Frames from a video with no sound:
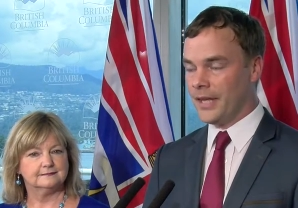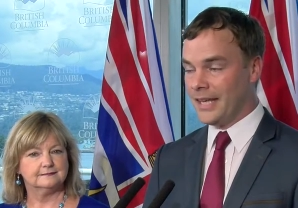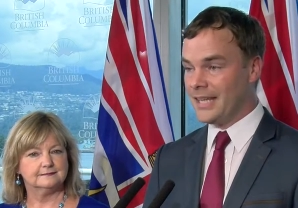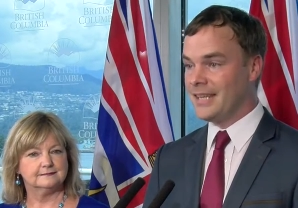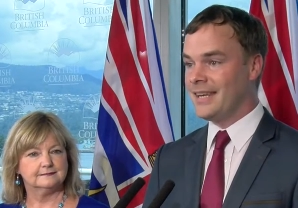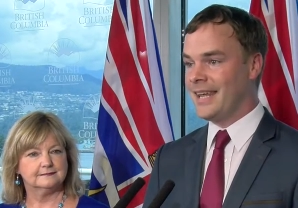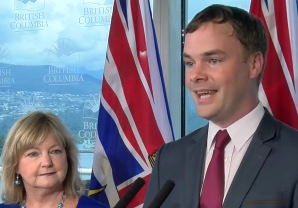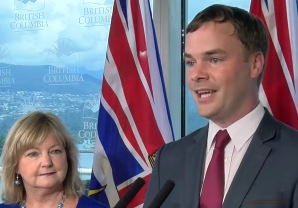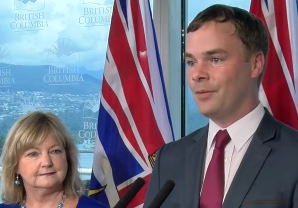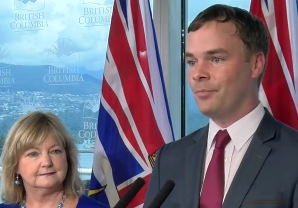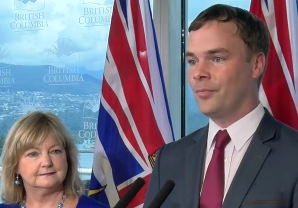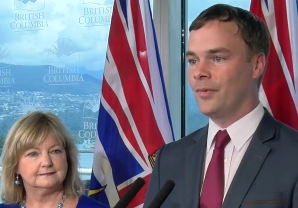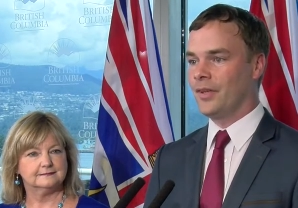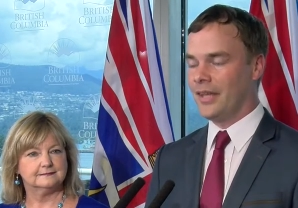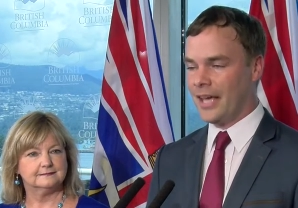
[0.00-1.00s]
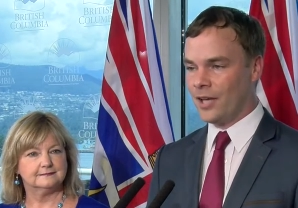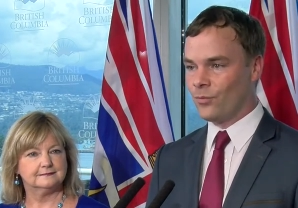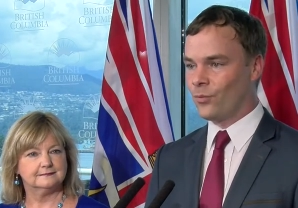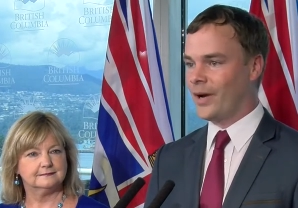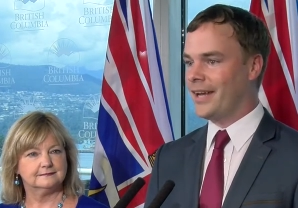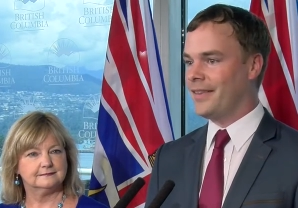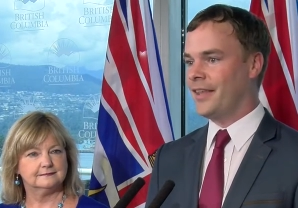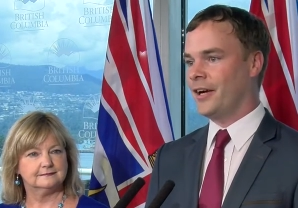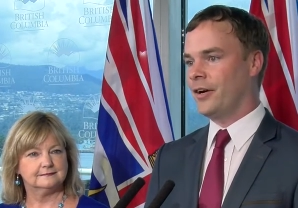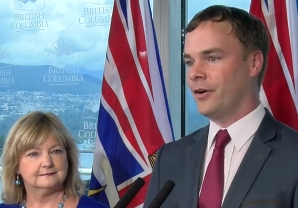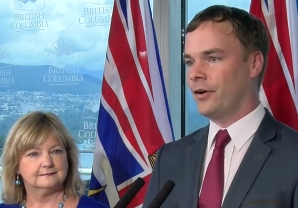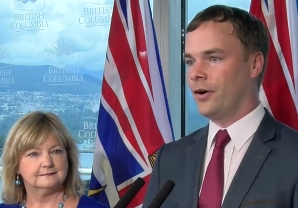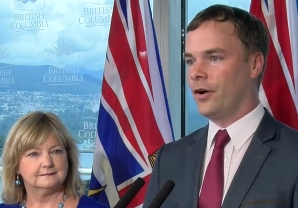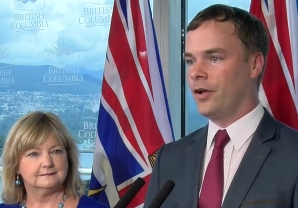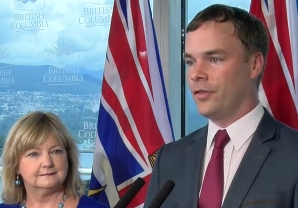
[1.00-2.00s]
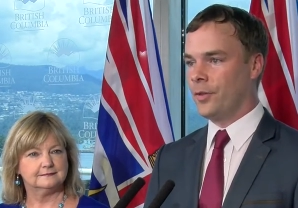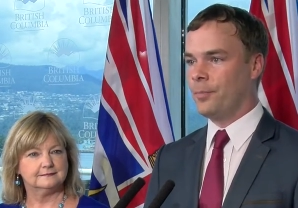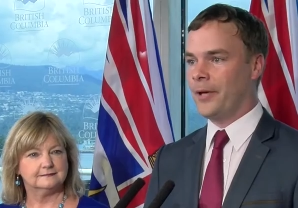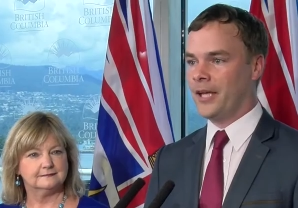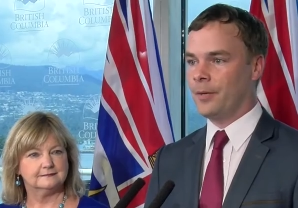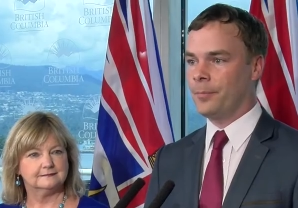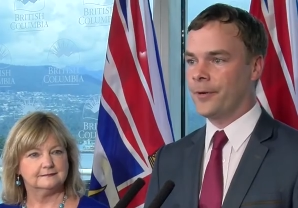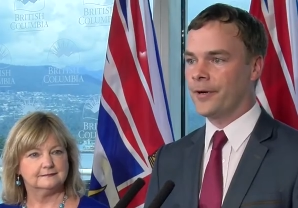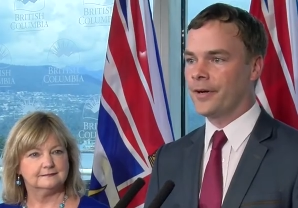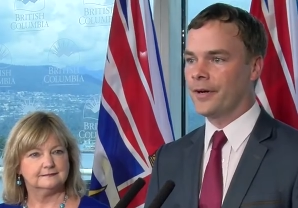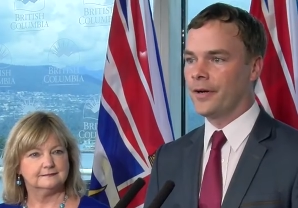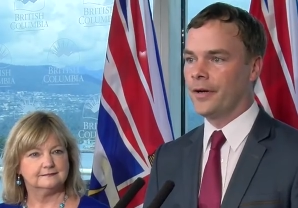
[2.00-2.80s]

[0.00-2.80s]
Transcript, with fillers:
Speaker 1: in name, and right there on the paper.